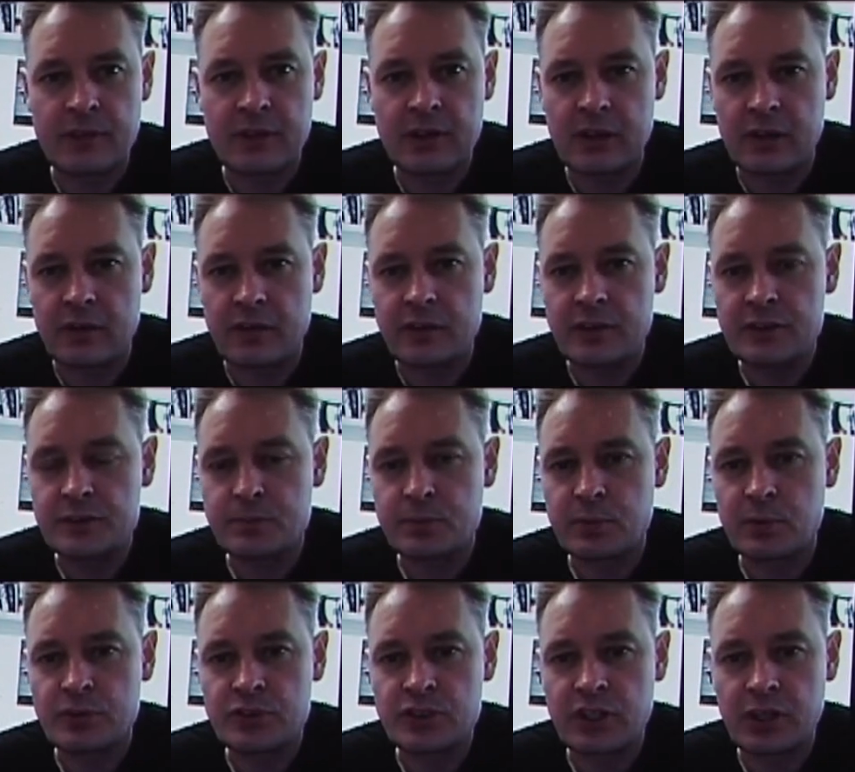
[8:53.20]
this
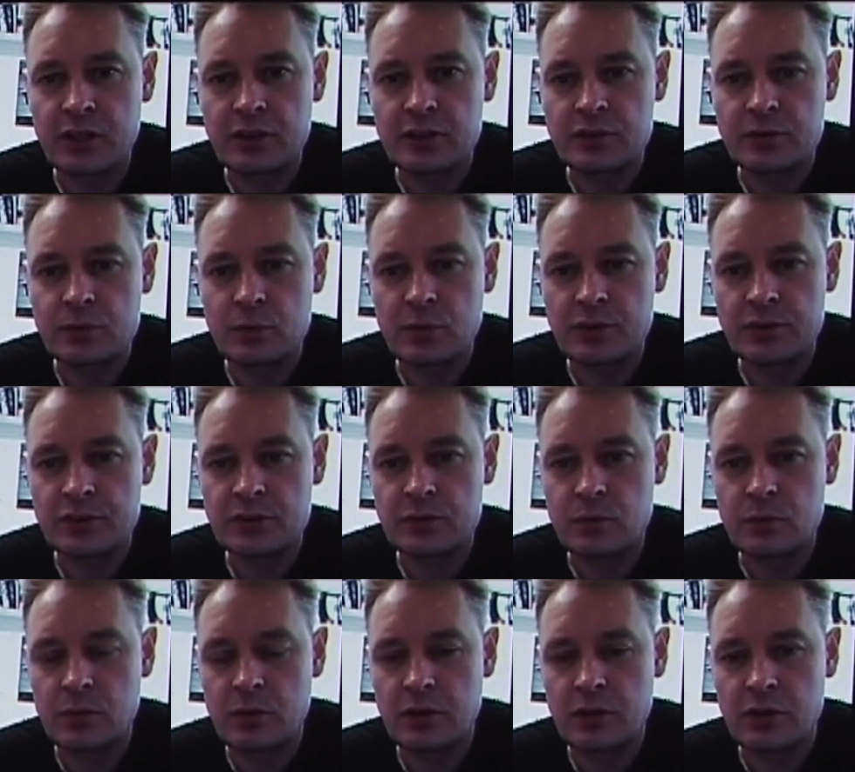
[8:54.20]
project was
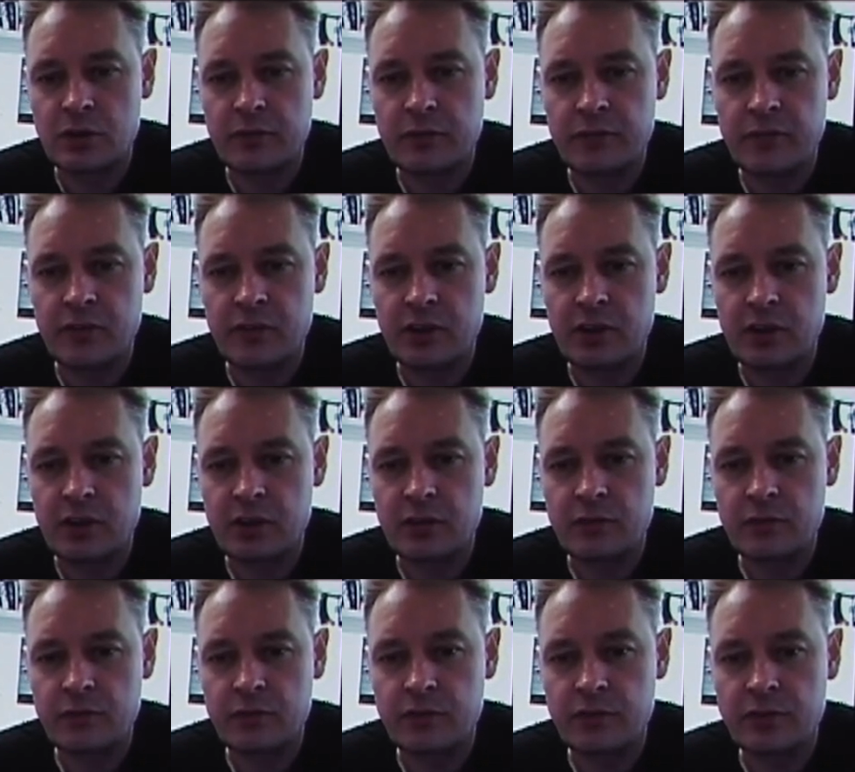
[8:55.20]
one of the
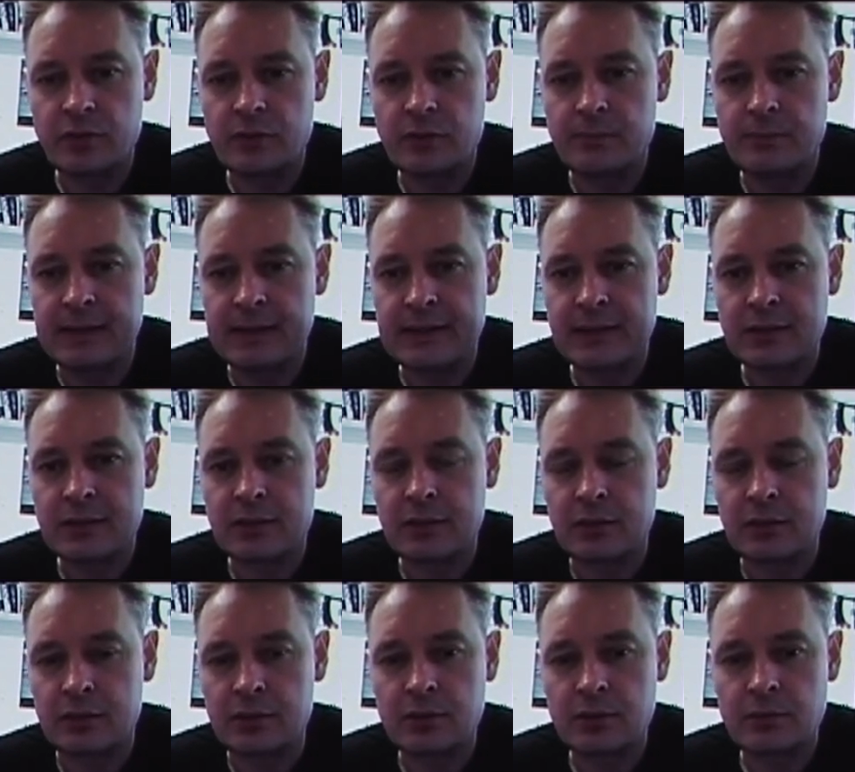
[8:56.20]

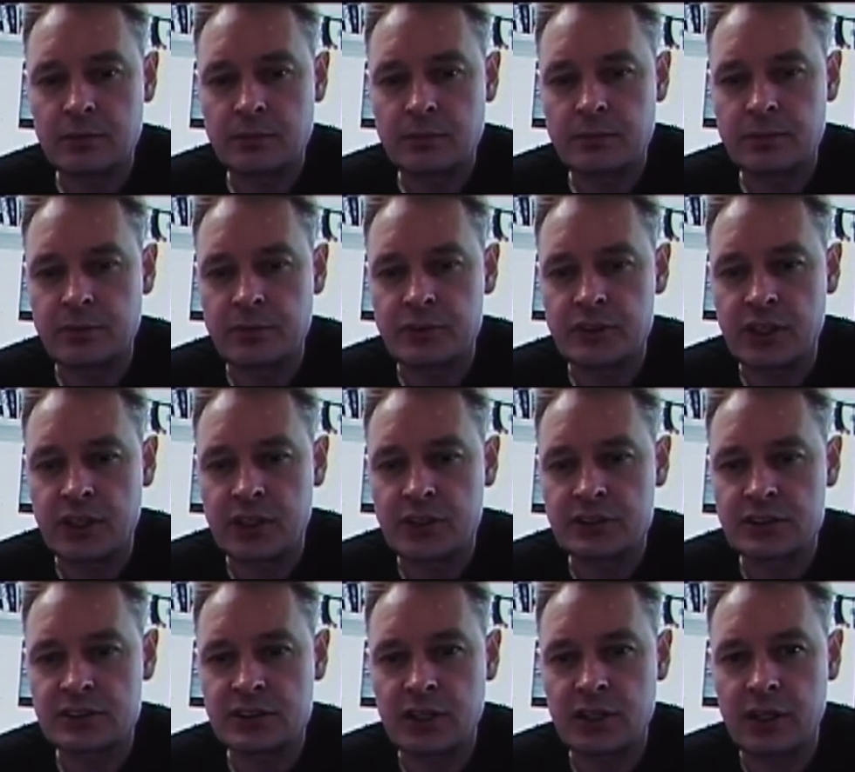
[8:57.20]
fundamental
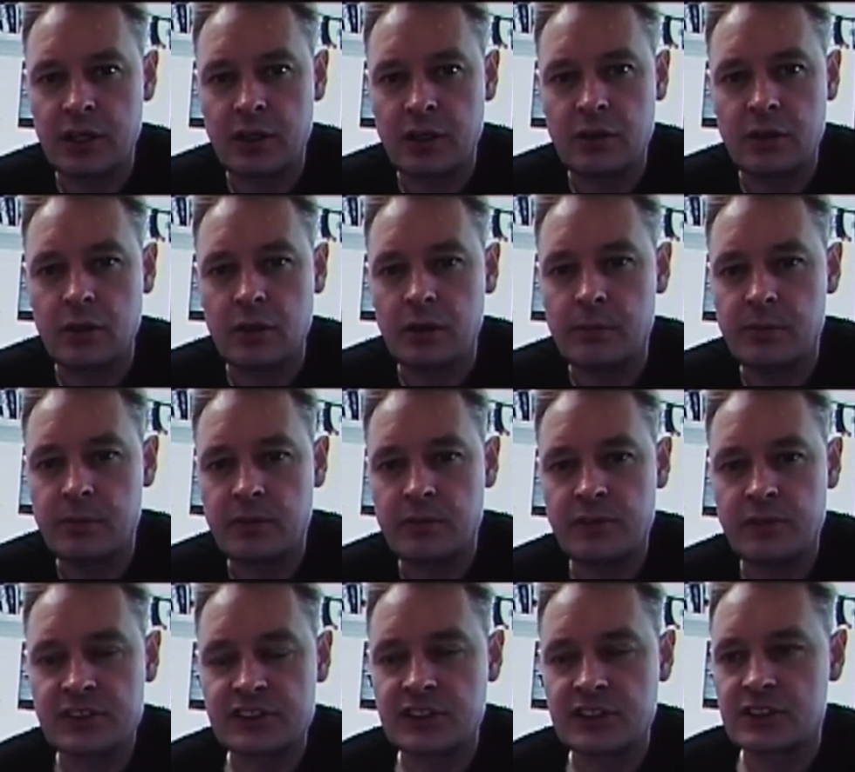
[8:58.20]
projects in
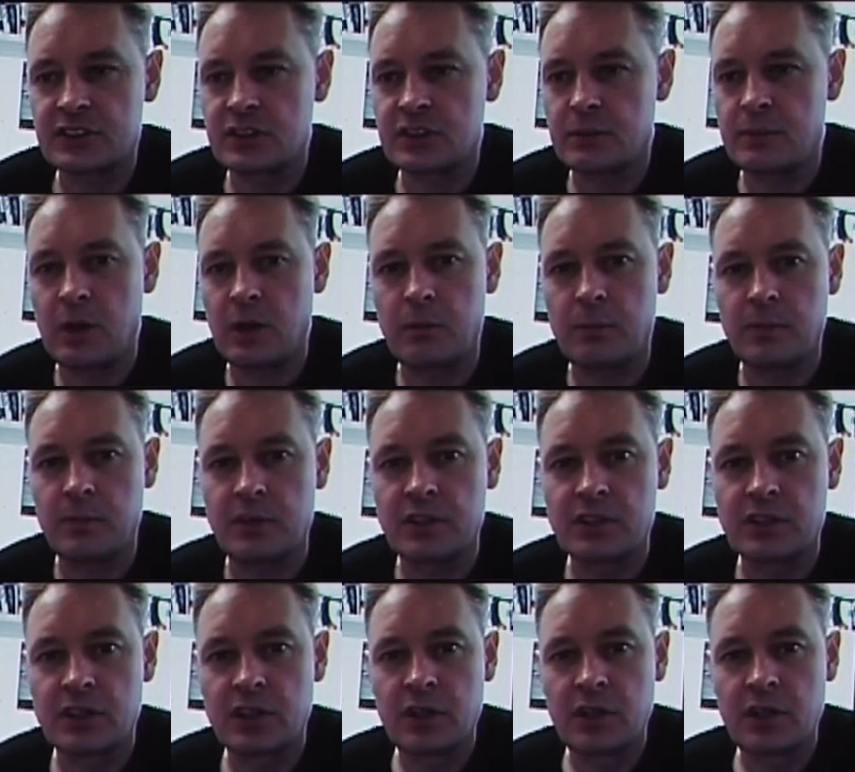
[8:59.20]
IPv6 development,